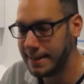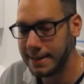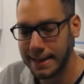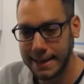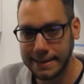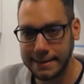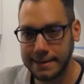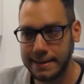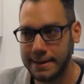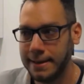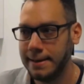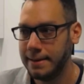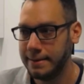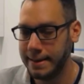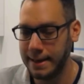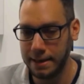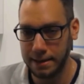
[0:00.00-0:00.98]
light
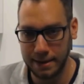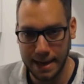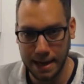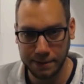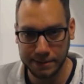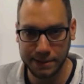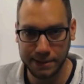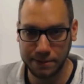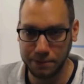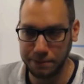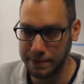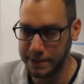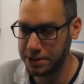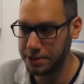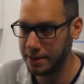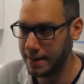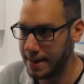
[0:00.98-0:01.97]
that allows you to
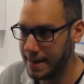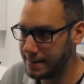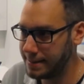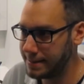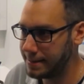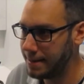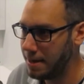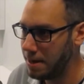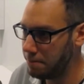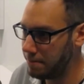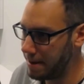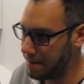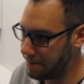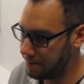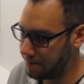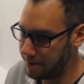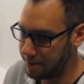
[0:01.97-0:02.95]
visualize
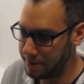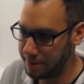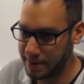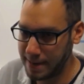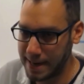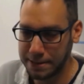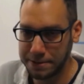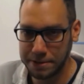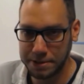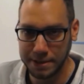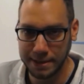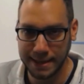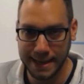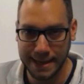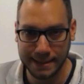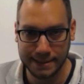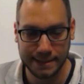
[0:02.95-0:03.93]
whether the
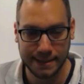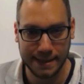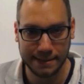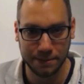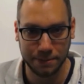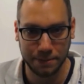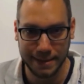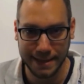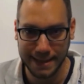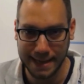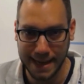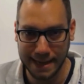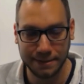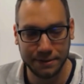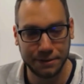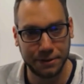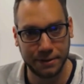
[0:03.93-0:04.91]
hydrogen gas has already
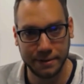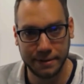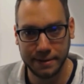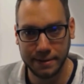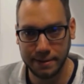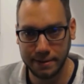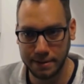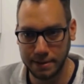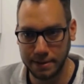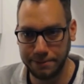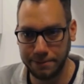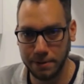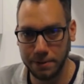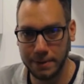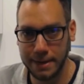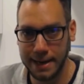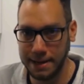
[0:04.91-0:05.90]
entered the
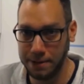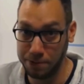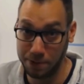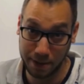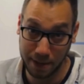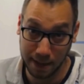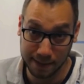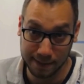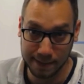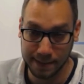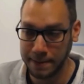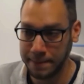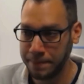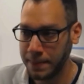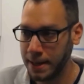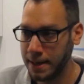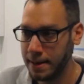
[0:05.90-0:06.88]
flow line or not.
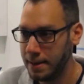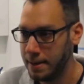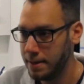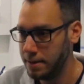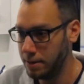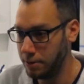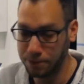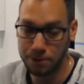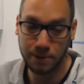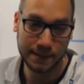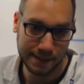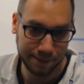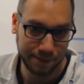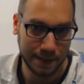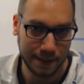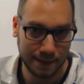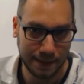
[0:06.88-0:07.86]
Of course,
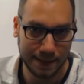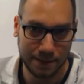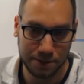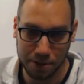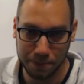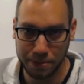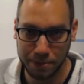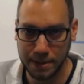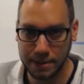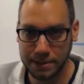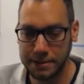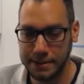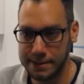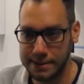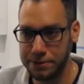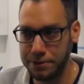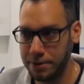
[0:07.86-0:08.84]
if the hydrogen production
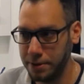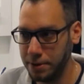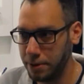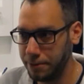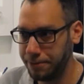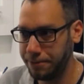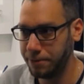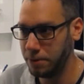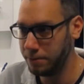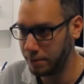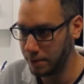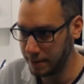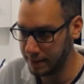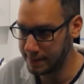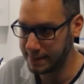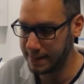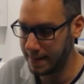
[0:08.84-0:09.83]
is turned off, you
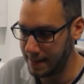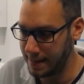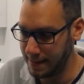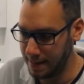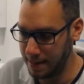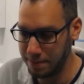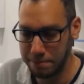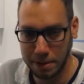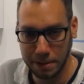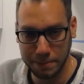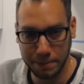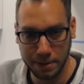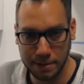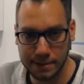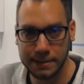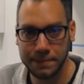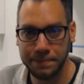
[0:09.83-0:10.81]
won't see any
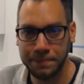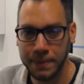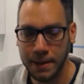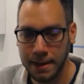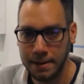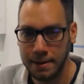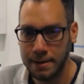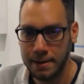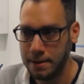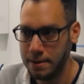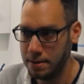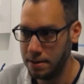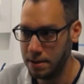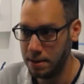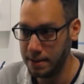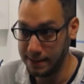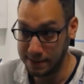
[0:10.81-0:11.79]
bubbles.
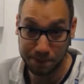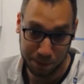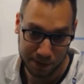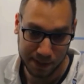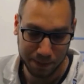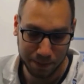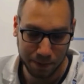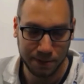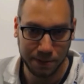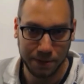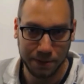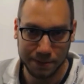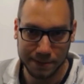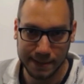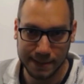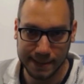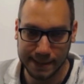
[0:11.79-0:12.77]
It's possible to
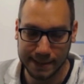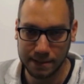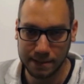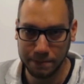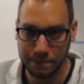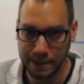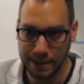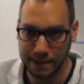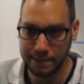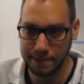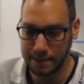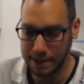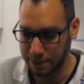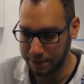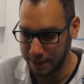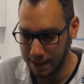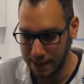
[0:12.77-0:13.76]
use the system with
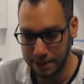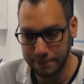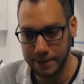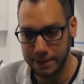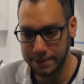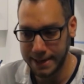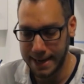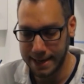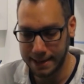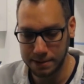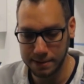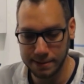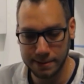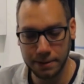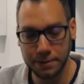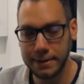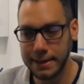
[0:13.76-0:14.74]
liquid-liquid
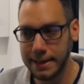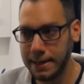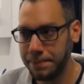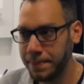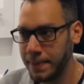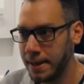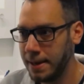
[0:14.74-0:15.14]
reactions only.